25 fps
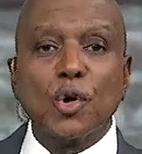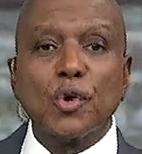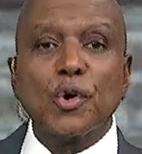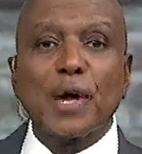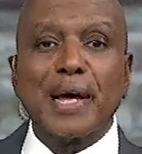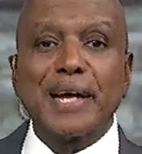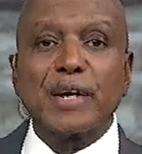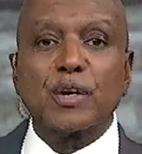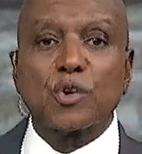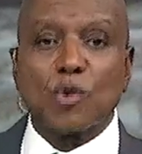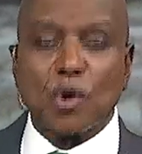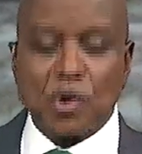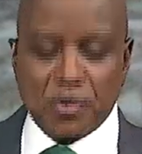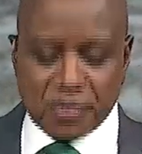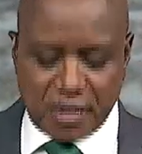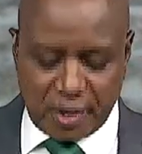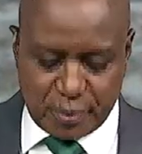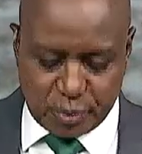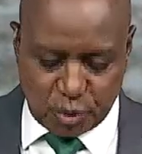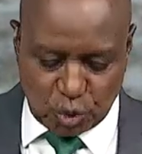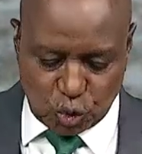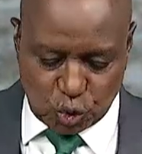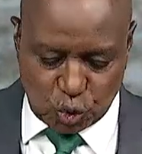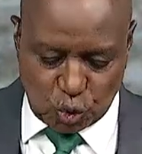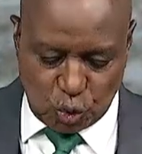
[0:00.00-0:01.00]
you don't enroll
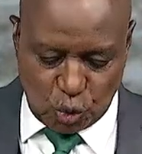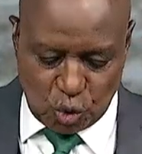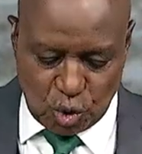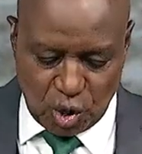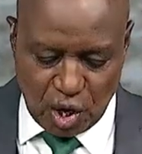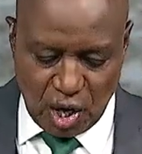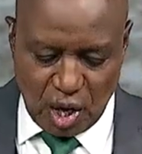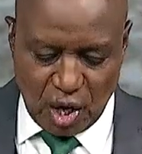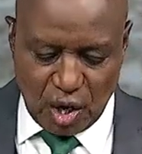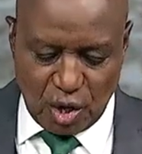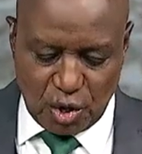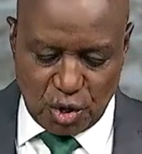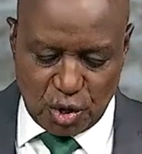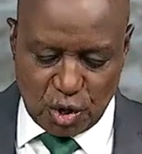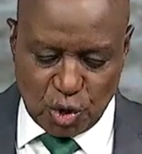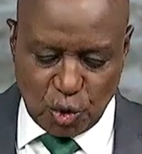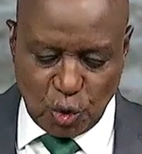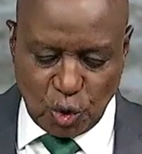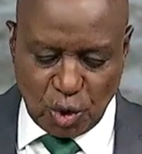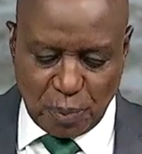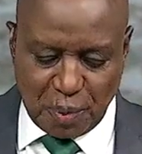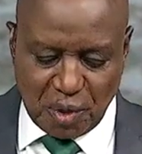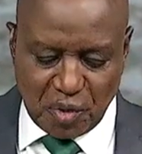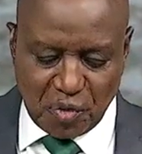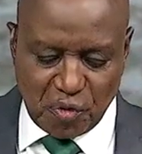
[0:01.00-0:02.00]
them to school,
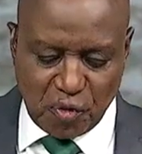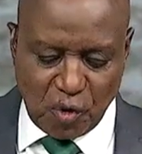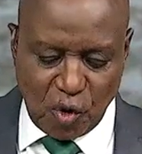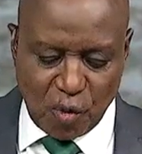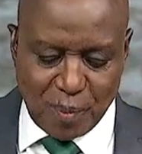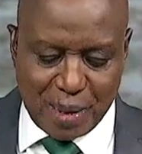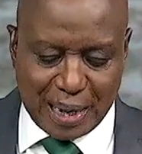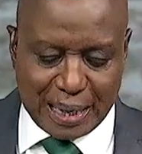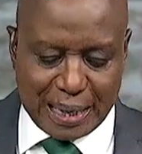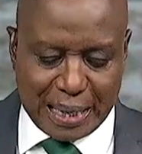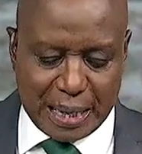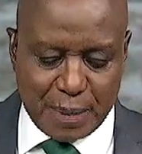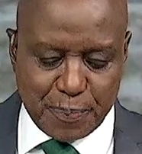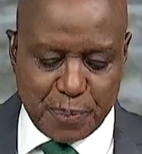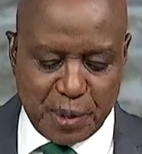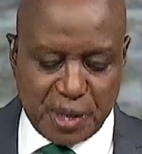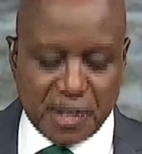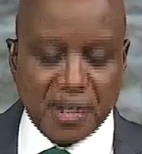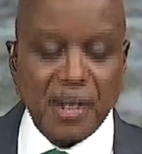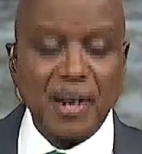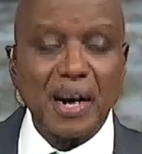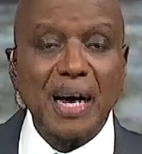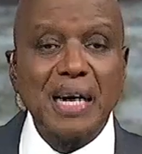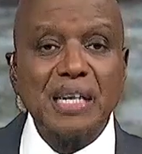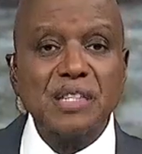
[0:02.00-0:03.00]
you will be formally
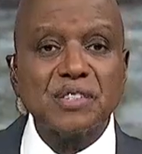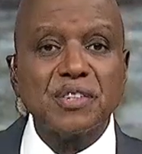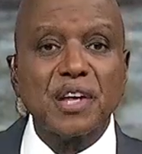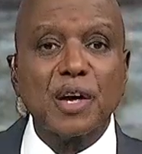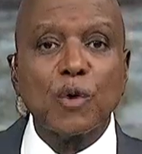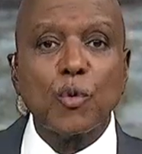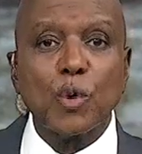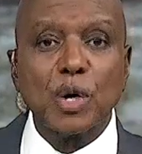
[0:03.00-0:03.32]
penalized.